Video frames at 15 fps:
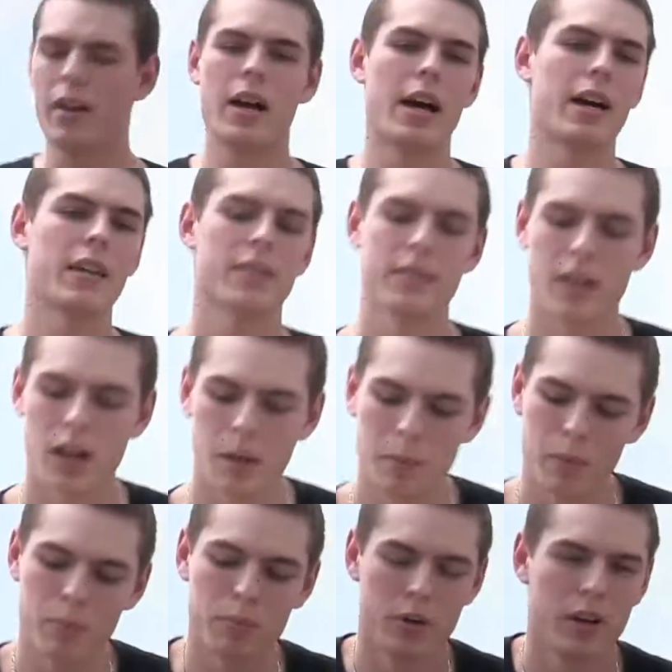how to set up
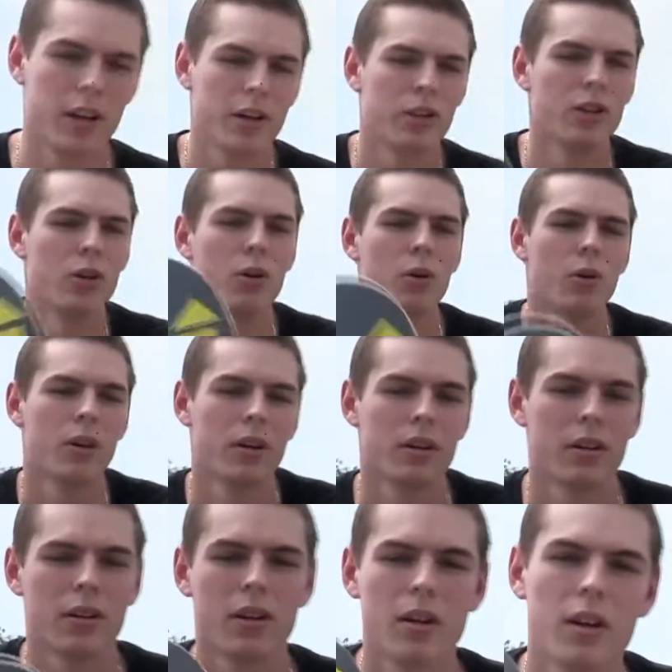a brand new
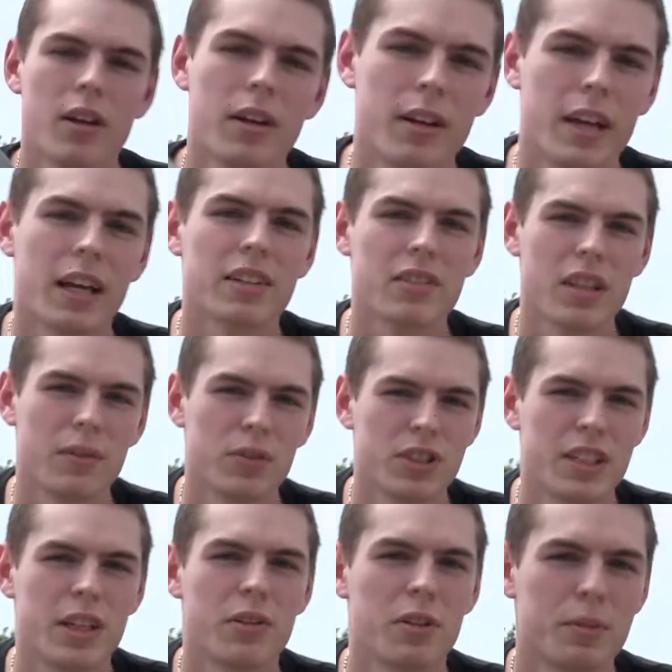Next Level
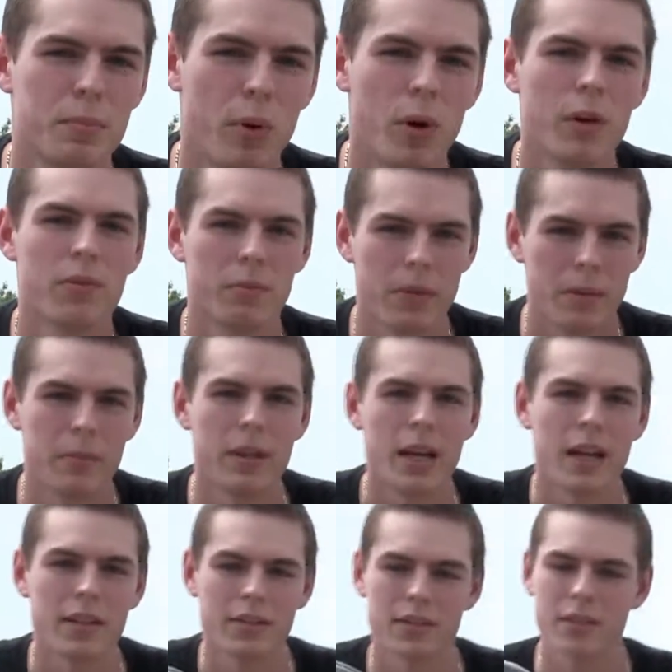Series board from
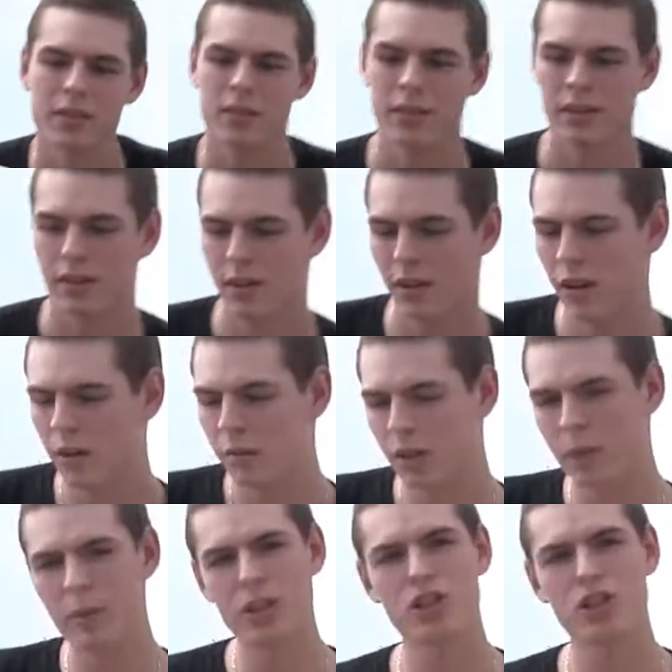MBS. I'm going to be